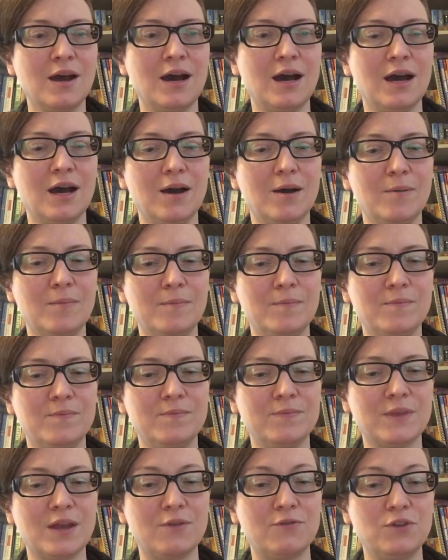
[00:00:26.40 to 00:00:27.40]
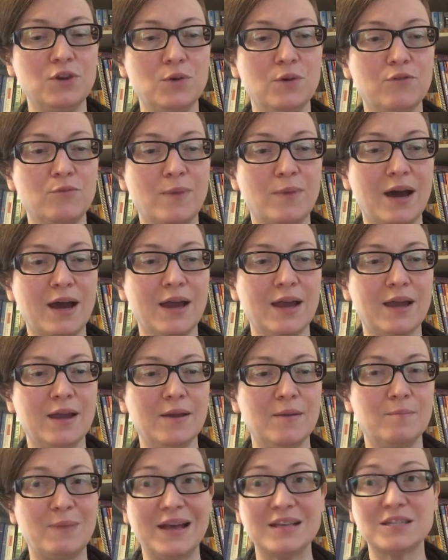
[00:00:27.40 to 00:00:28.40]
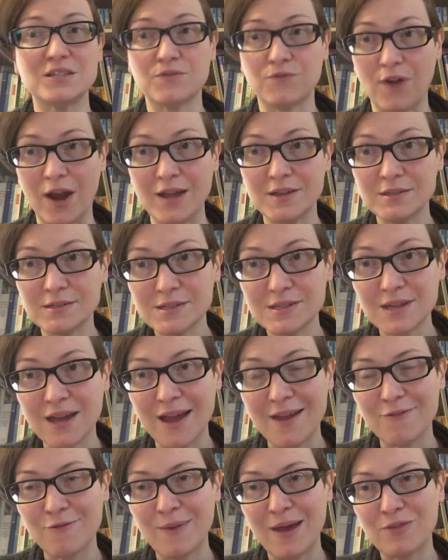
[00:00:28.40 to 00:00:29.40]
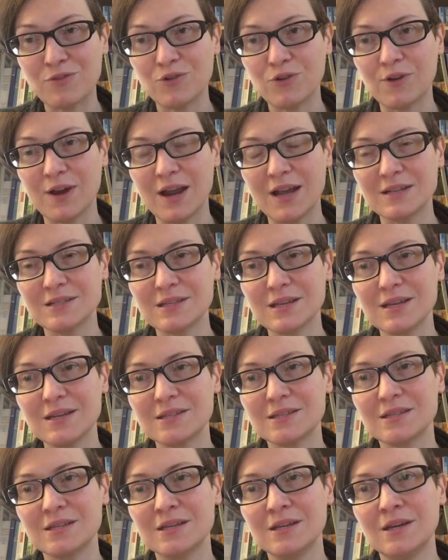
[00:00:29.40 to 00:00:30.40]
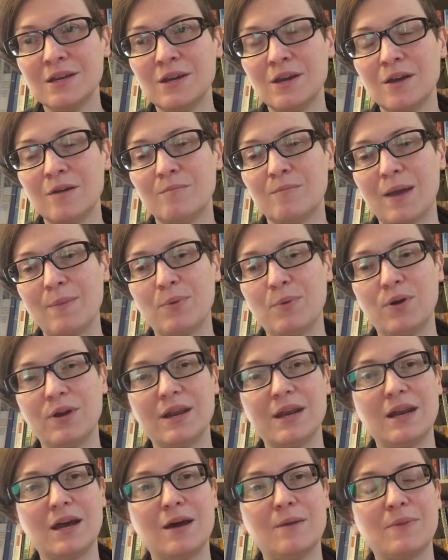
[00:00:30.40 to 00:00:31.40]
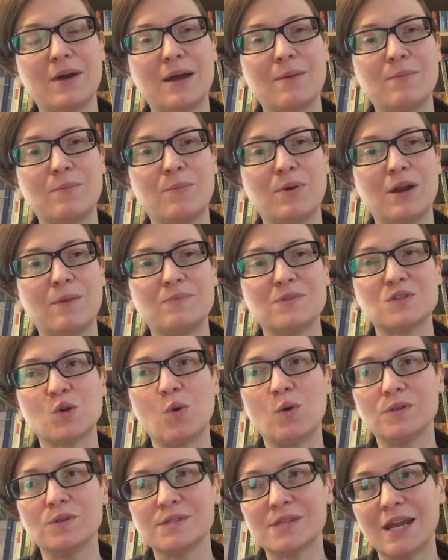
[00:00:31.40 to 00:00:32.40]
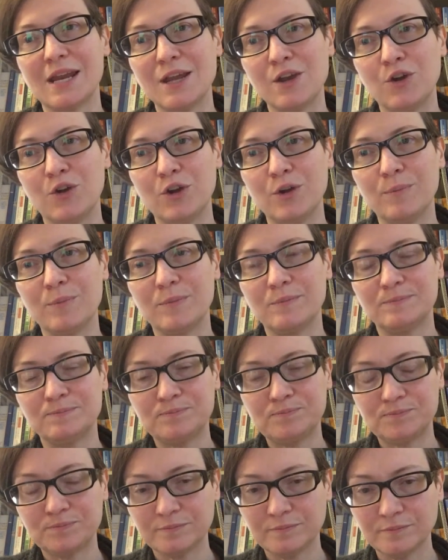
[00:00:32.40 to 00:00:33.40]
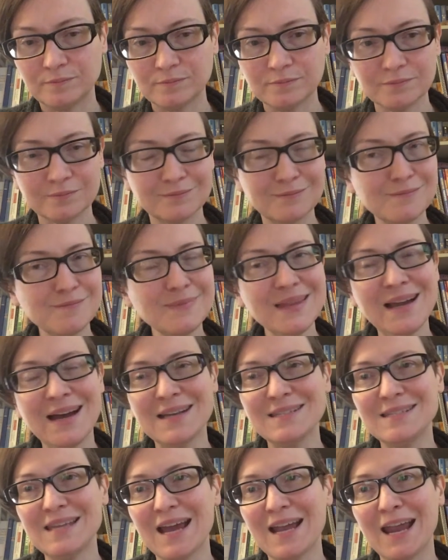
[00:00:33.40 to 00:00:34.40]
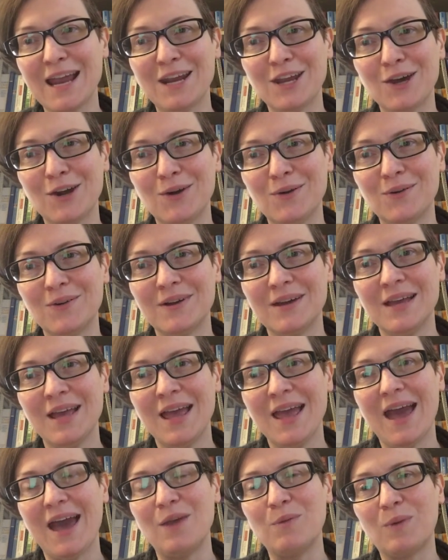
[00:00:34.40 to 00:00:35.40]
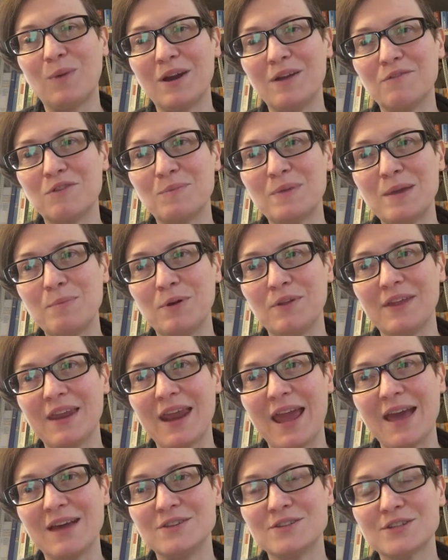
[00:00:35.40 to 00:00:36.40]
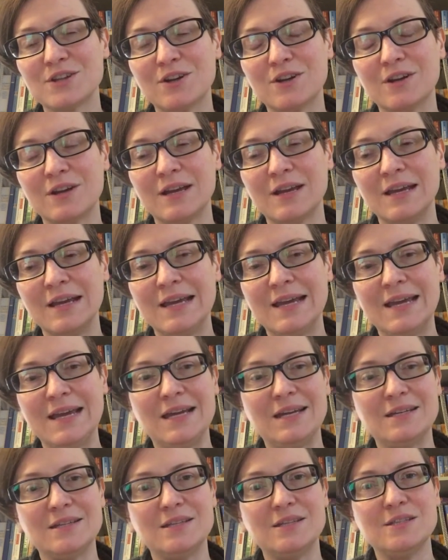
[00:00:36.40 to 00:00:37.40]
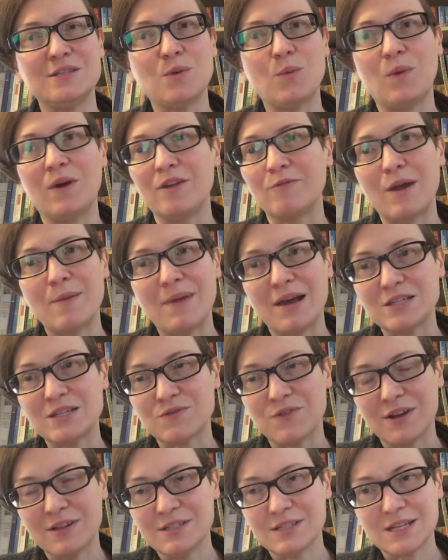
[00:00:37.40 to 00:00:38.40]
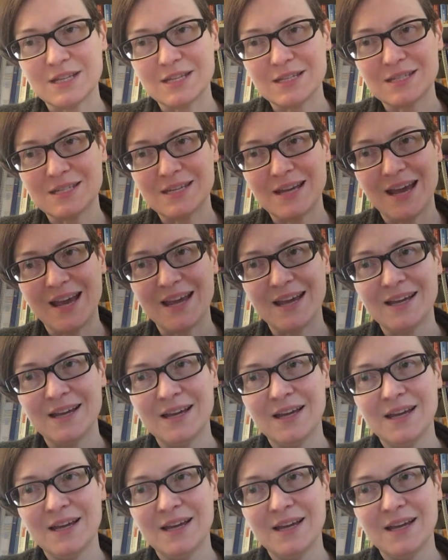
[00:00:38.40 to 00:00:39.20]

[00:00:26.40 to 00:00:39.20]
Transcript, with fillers: Um, a few of my best friends I've met through Craigslist by putting up, I put up this goal setting group a decade ago. And one of the people that answered is one of my best friends to this day.